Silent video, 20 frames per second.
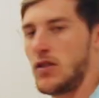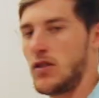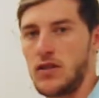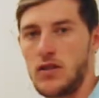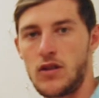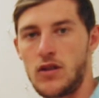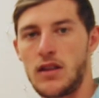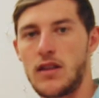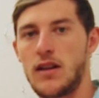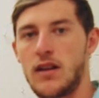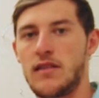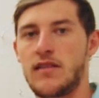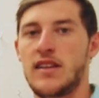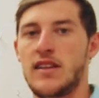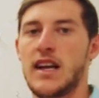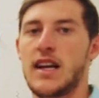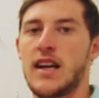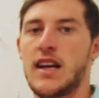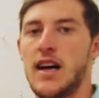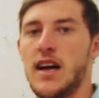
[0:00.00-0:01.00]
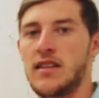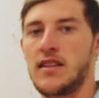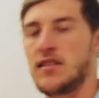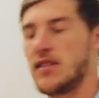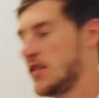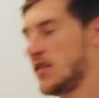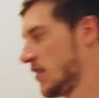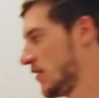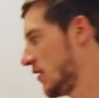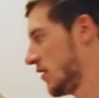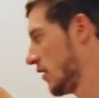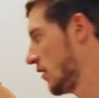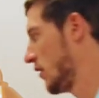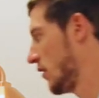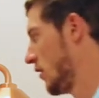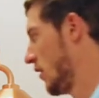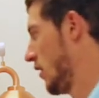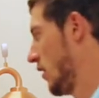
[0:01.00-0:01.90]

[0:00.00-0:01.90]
on doing things like cuts. So